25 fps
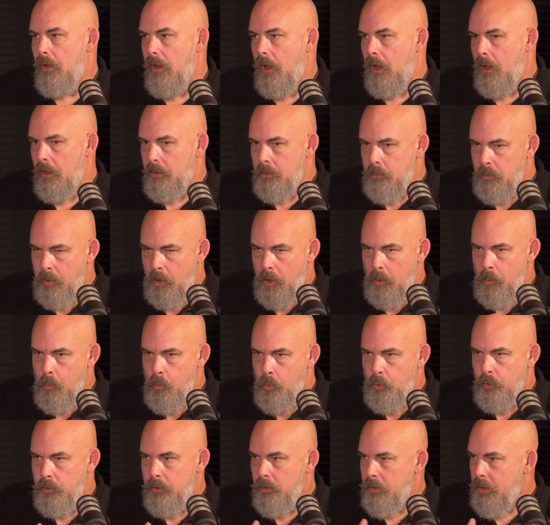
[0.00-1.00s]
I
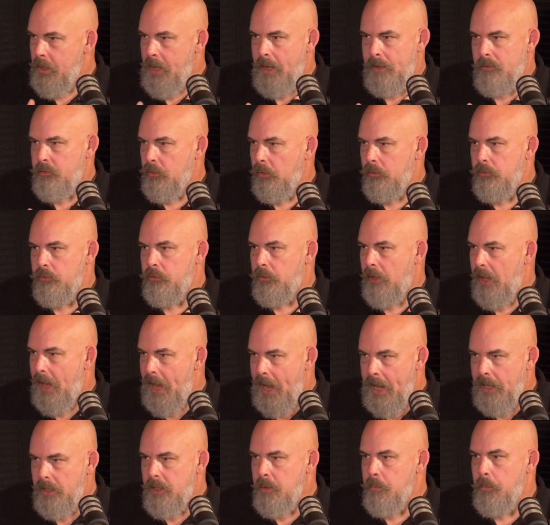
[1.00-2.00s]
wouldn't let on to
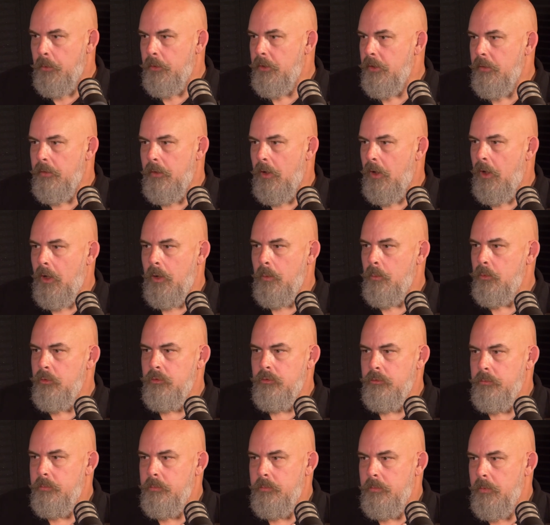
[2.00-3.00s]
anybody that I
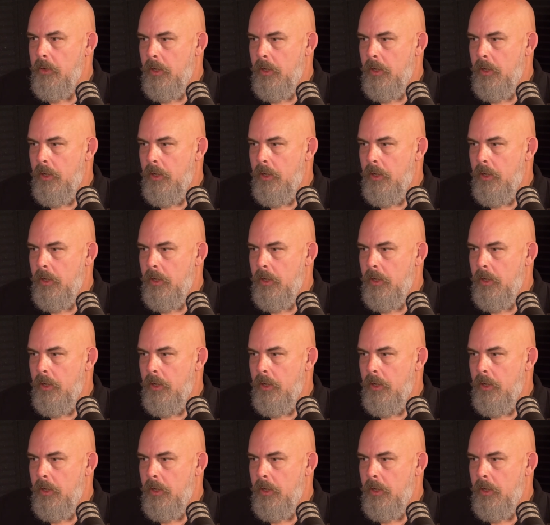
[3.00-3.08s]
was